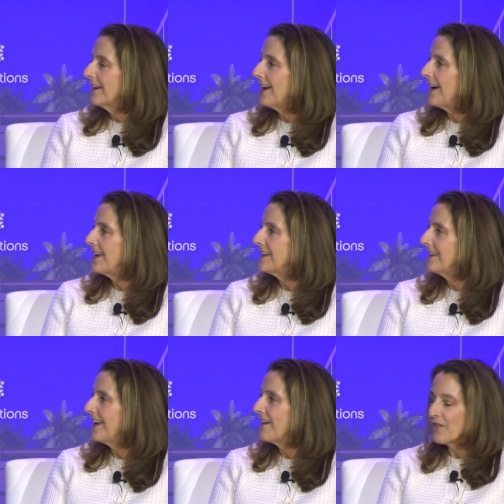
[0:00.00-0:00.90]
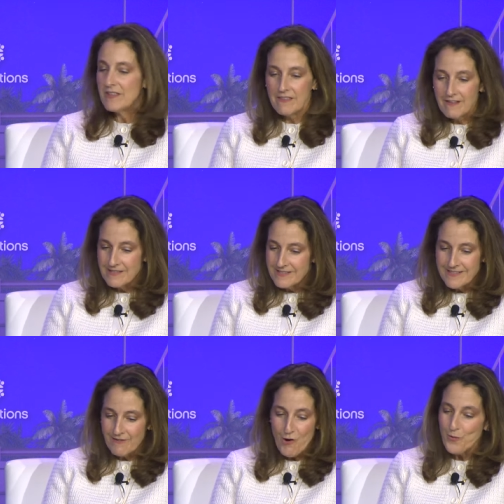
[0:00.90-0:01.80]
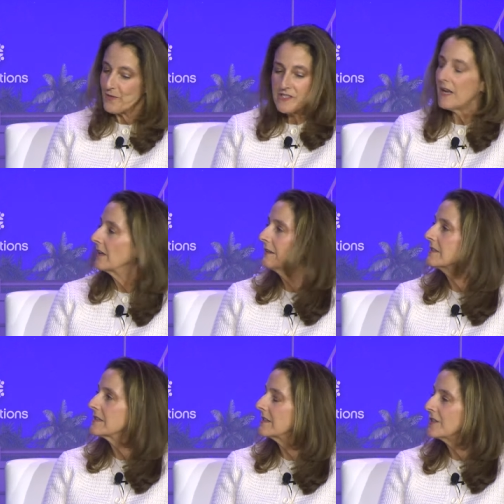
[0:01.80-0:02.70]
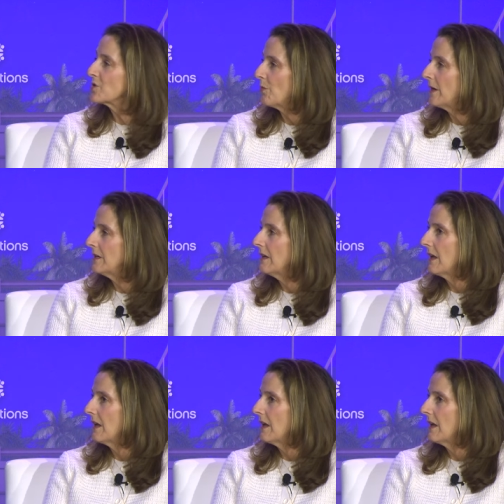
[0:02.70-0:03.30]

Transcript: I, everything is in a cone of silence in each one,